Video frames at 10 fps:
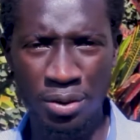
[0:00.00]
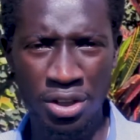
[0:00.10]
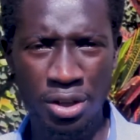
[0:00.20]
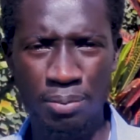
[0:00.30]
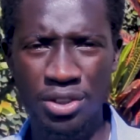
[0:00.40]

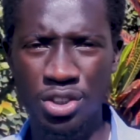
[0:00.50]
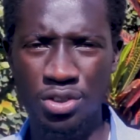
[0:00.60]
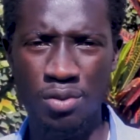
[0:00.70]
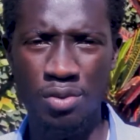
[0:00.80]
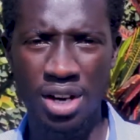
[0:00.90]
the process
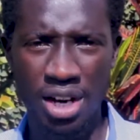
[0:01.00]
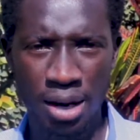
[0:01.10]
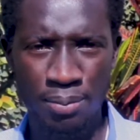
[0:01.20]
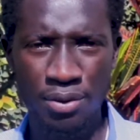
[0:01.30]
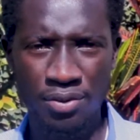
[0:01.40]
of
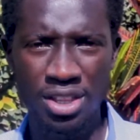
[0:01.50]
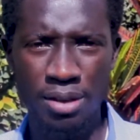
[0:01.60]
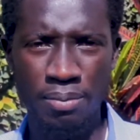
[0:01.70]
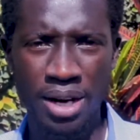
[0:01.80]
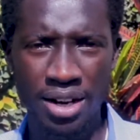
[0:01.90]
approving
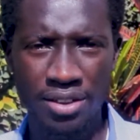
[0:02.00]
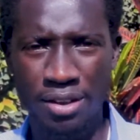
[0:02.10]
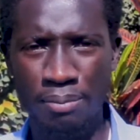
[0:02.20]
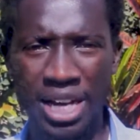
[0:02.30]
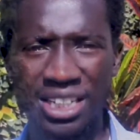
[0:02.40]
the
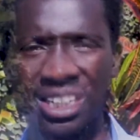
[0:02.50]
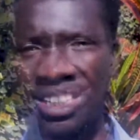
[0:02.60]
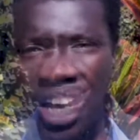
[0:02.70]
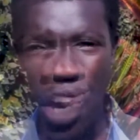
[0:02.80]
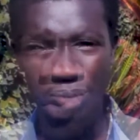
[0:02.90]

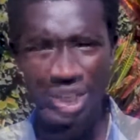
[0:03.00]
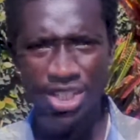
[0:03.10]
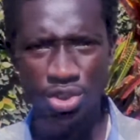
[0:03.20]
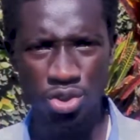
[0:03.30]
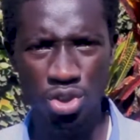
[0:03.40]

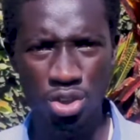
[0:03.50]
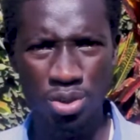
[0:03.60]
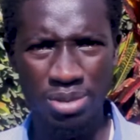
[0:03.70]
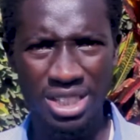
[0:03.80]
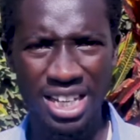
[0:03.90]
budget is going
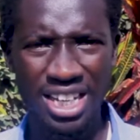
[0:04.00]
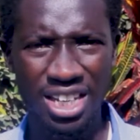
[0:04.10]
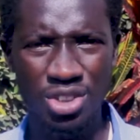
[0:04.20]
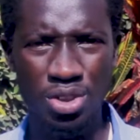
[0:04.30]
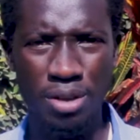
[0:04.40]
to be
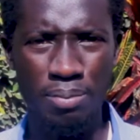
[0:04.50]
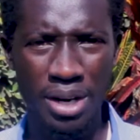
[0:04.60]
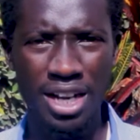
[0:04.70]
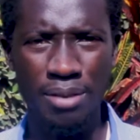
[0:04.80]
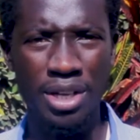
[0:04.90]
taken to the
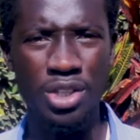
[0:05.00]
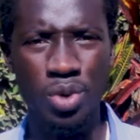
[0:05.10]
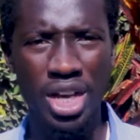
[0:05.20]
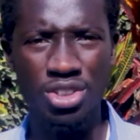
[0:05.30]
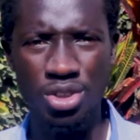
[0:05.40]
parliament,
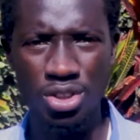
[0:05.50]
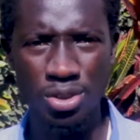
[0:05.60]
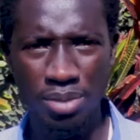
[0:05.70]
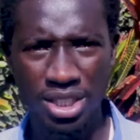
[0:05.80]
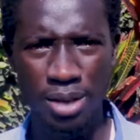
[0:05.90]
where it's going
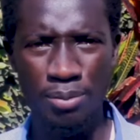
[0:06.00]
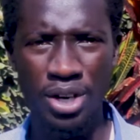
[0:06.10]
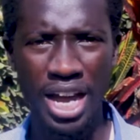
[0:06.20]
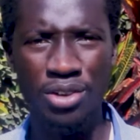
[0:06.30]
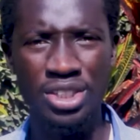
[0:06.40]
to be
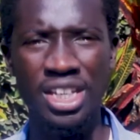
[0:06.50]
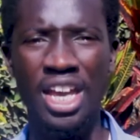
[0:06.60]
tabled out.